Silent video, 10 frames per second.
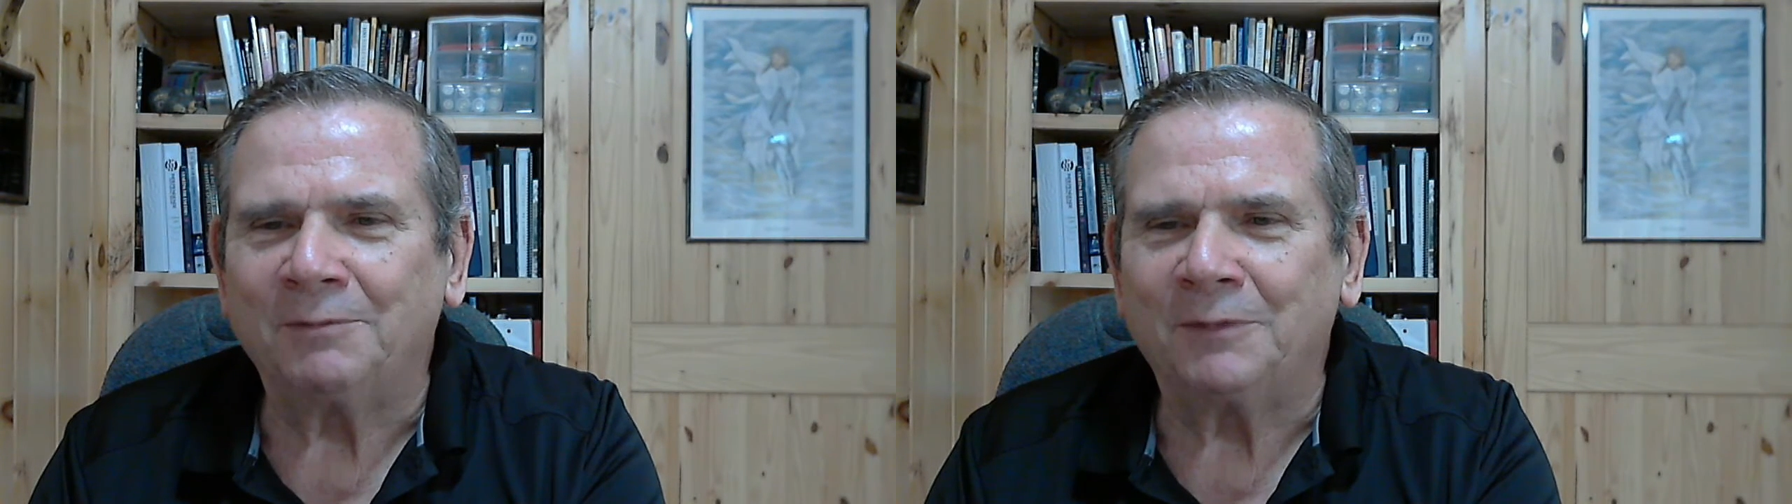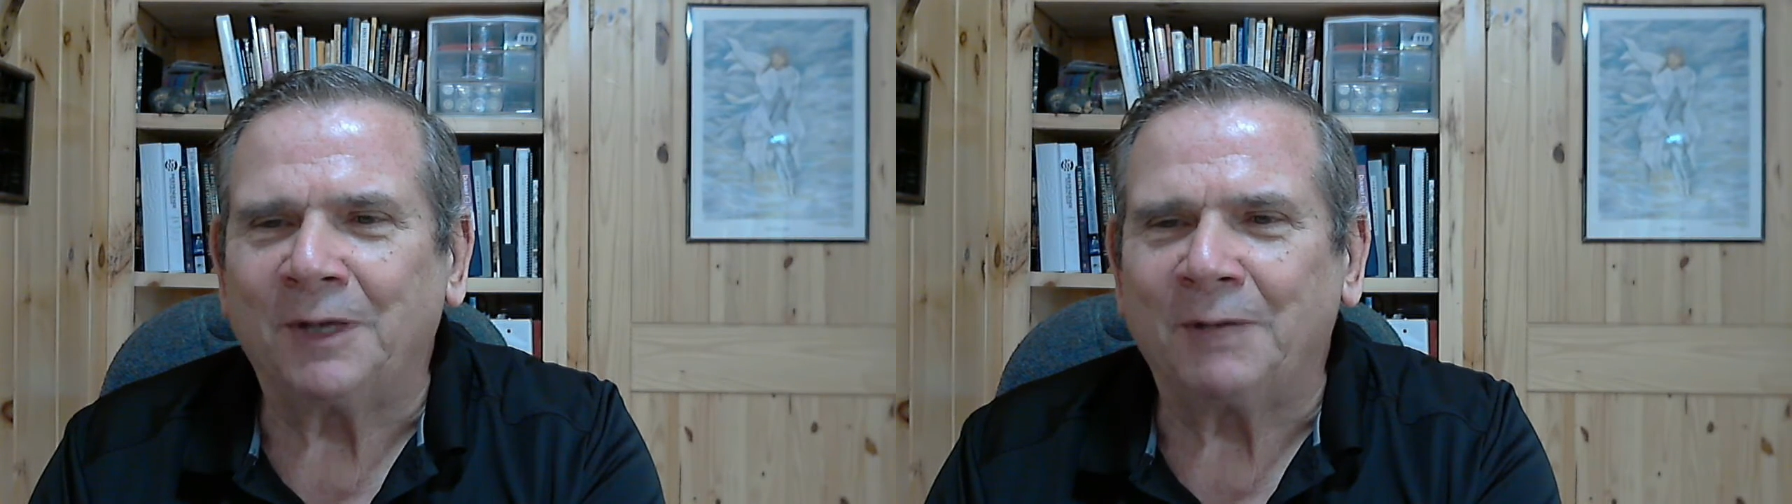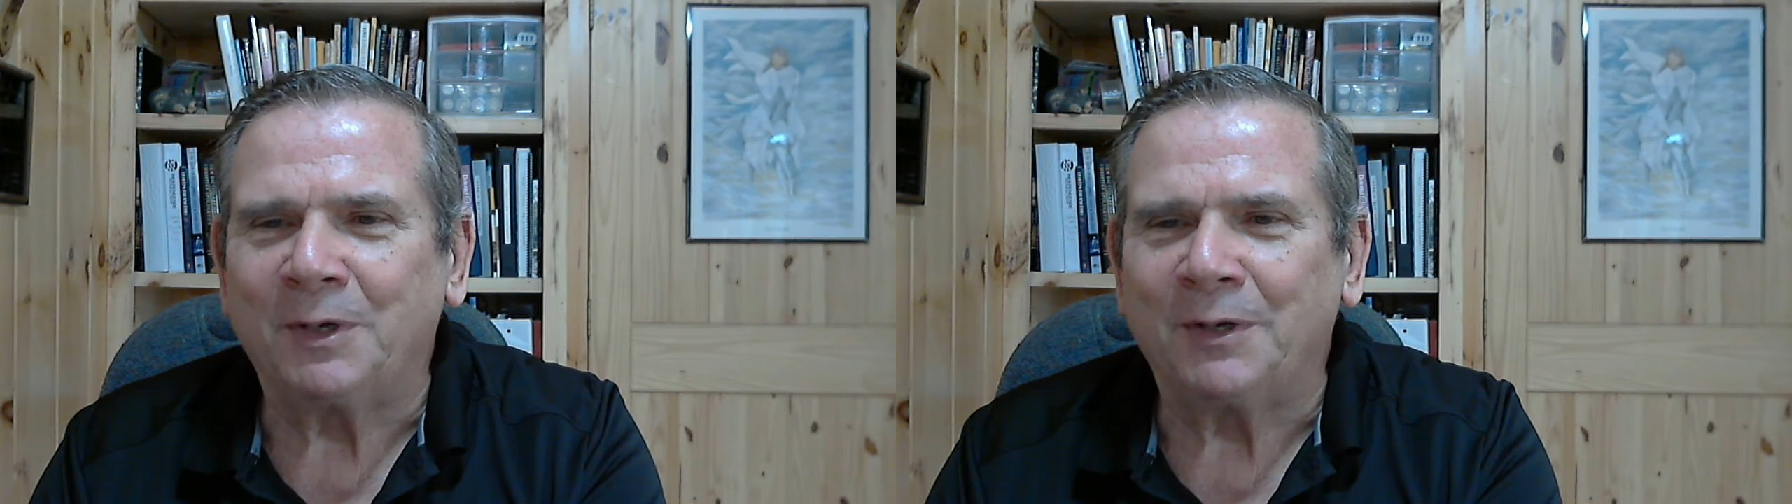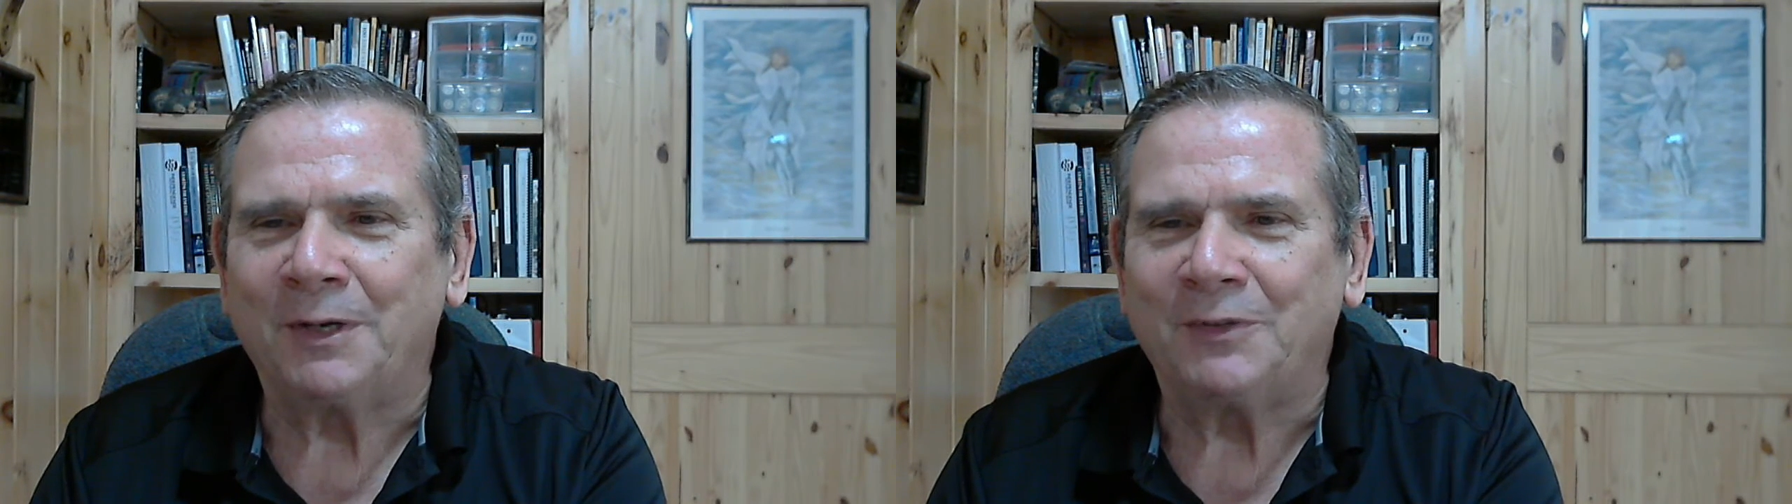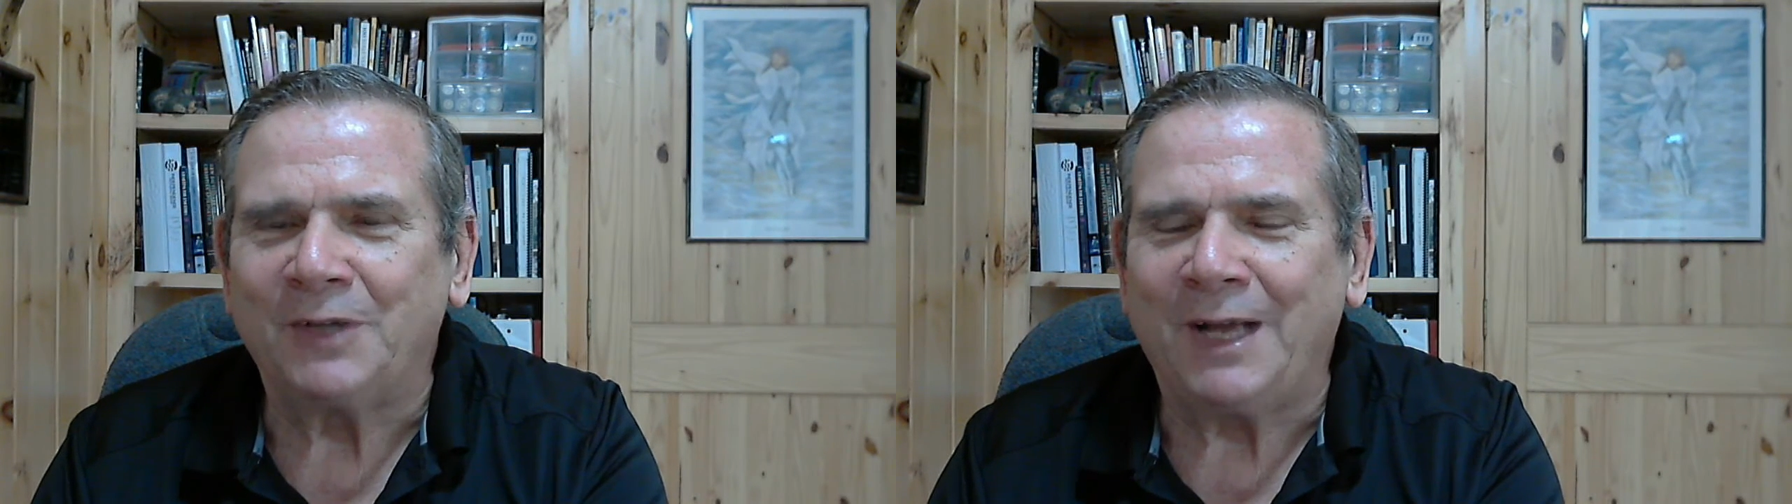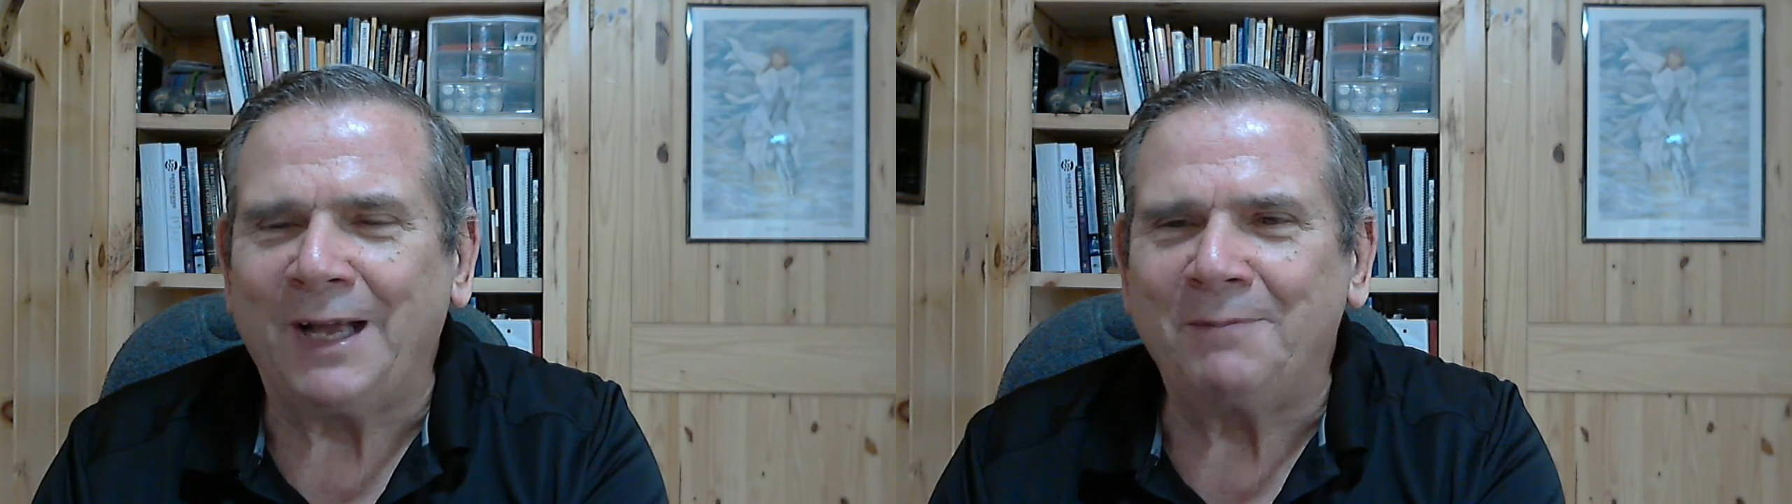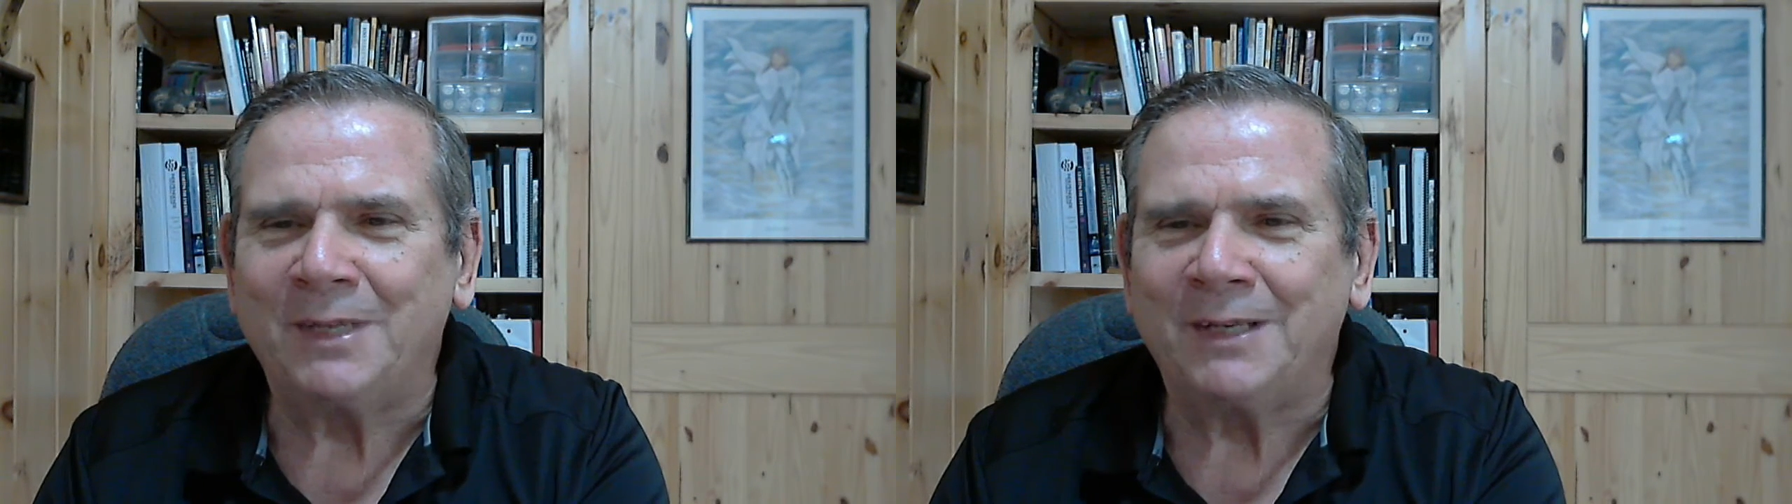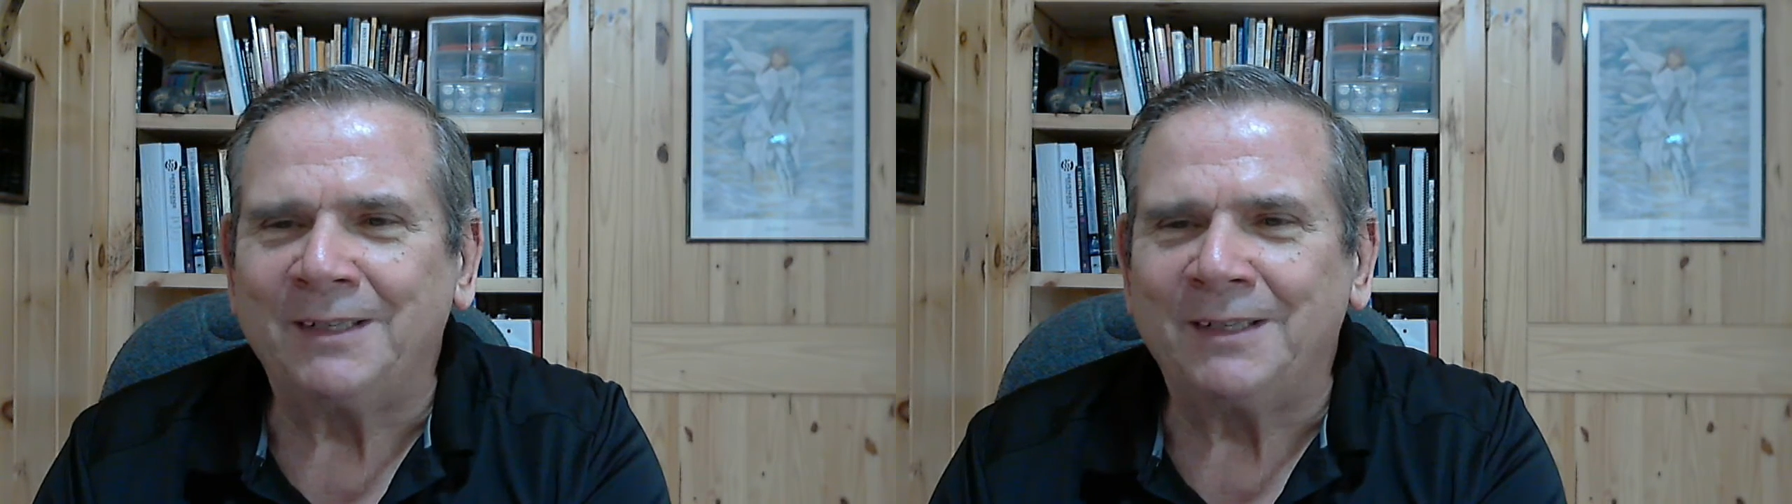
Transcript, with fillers: a, a period of time that